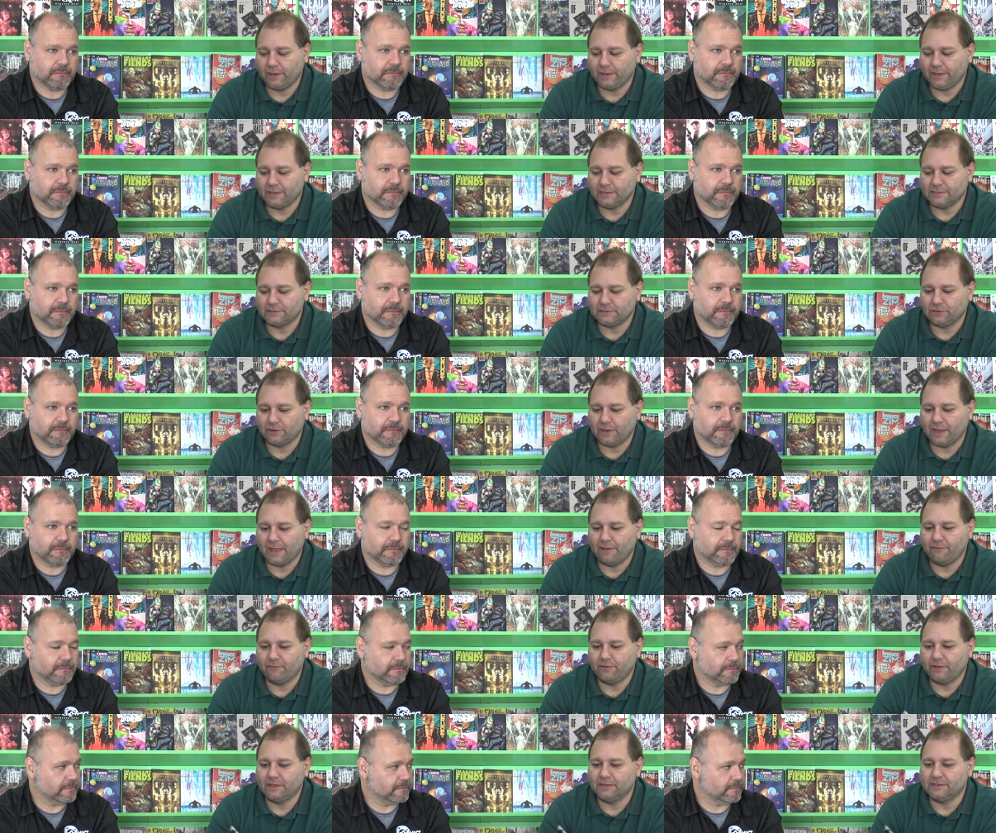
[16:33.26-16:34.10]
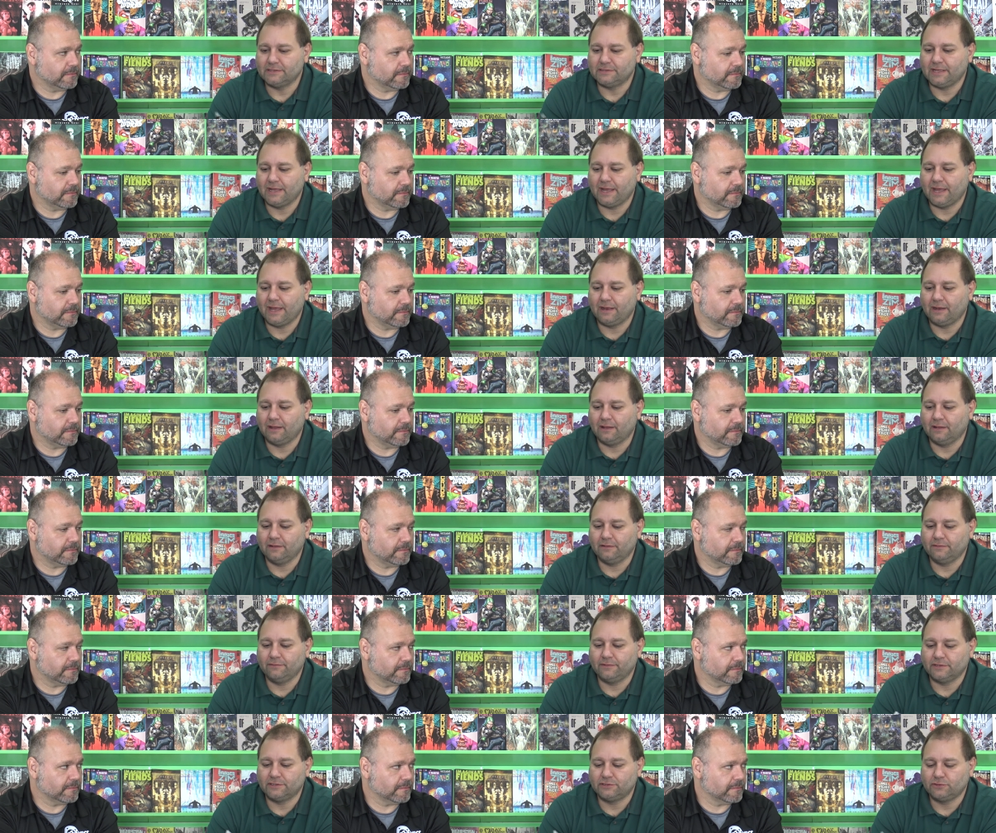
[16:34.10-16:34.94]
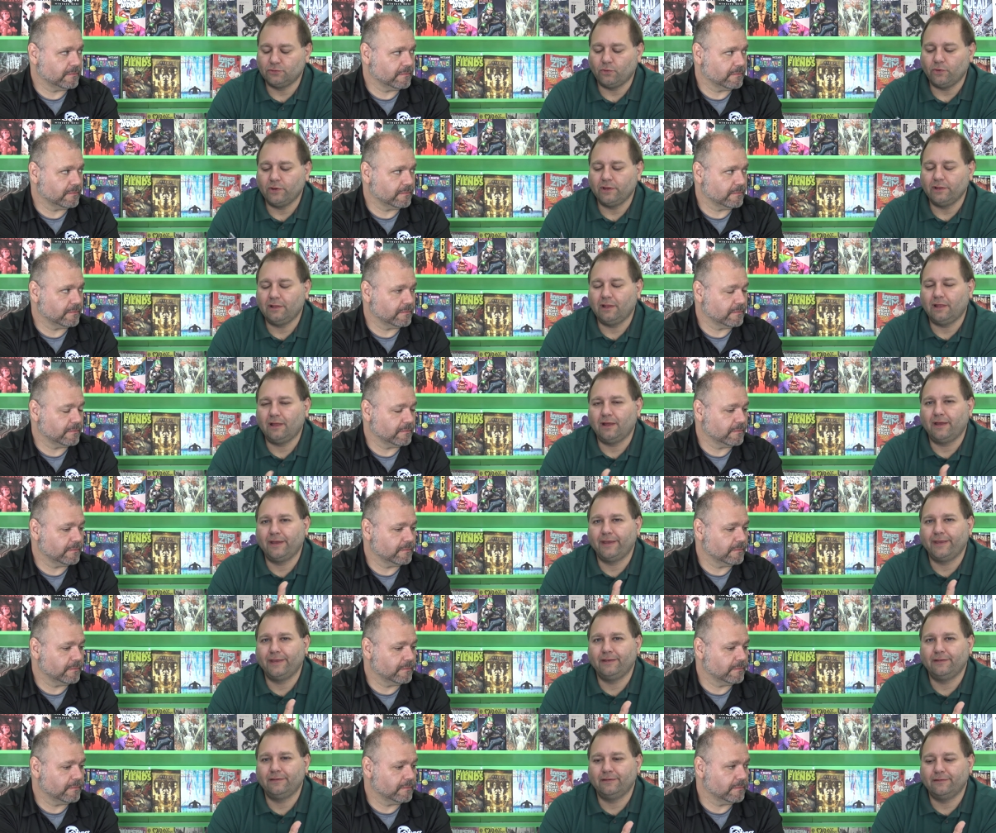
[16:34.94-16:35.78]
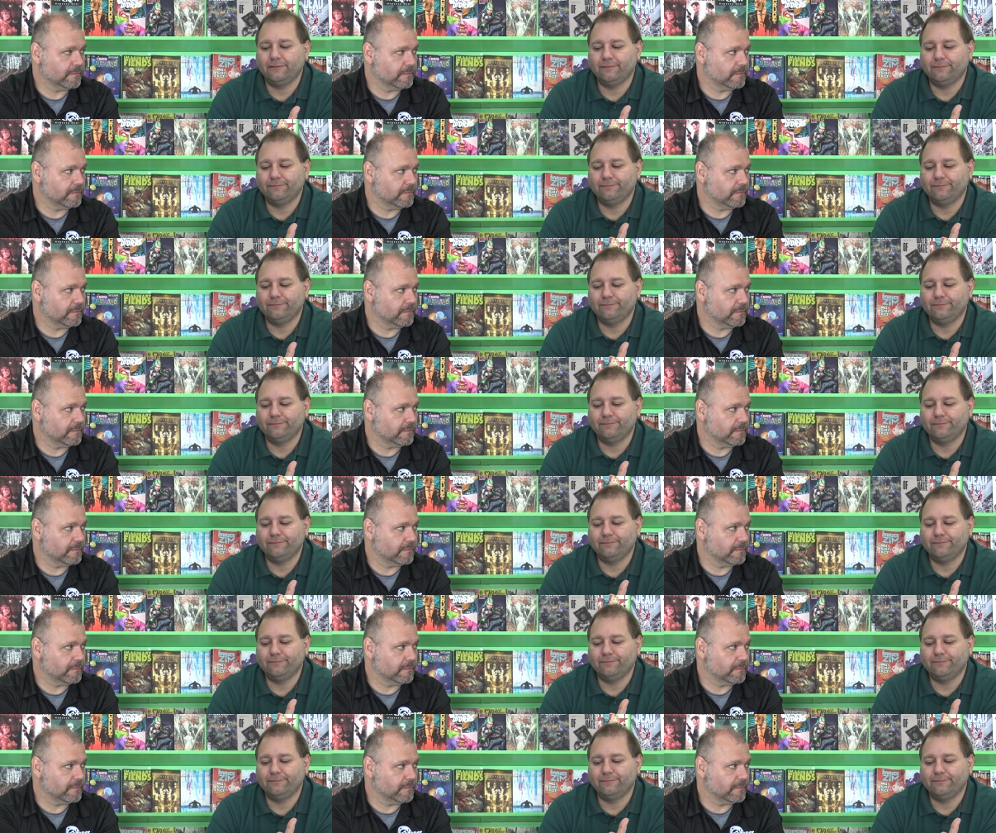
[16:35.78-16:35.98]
Speaker 1: I guess they're having is that uh, the storyline